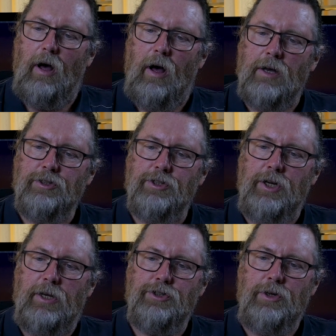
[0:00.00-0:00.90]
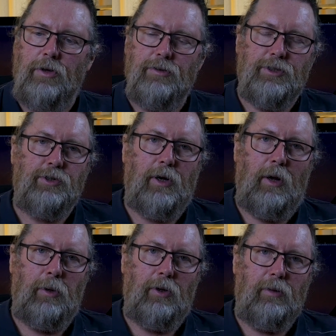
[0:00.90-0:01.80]
I suggest you use a
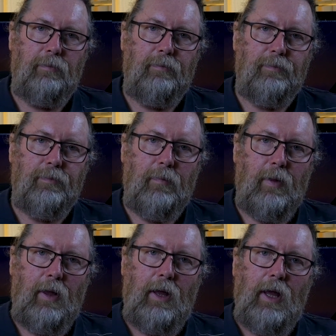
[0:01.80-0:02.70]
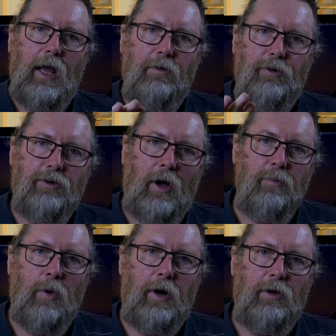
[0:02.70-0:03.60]
tripod. If you
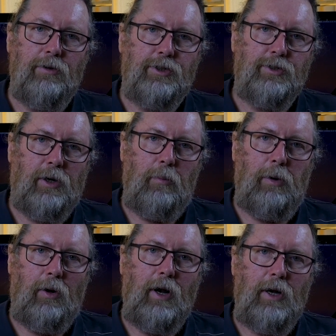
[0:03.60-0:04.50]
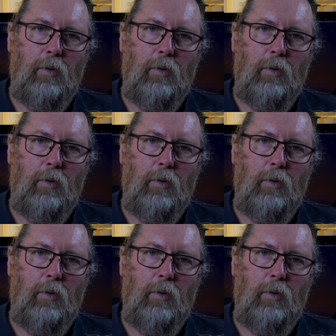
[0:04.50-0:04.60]
don't want to use a tripod and you